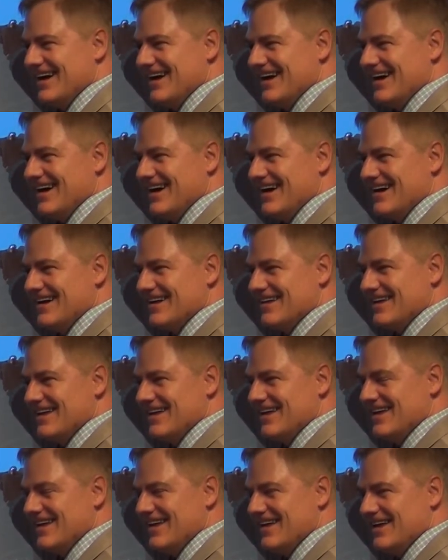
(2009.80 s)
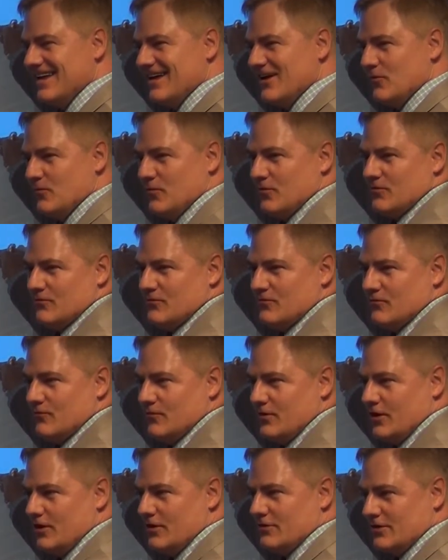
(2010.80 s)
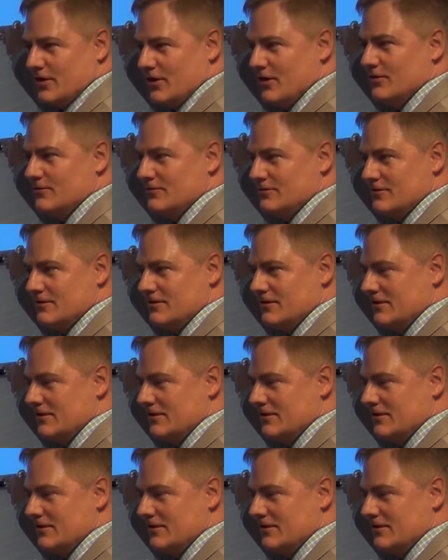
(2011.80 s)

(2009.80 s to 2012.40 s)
up. We all know.